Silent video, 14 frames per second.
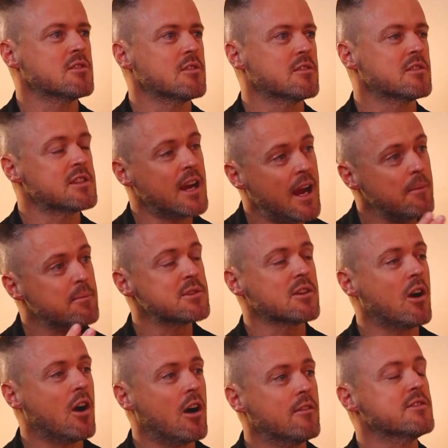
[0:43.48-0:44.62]
to
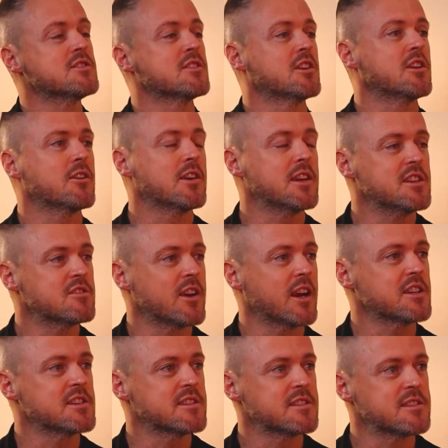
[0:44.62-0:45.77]
types of security structures?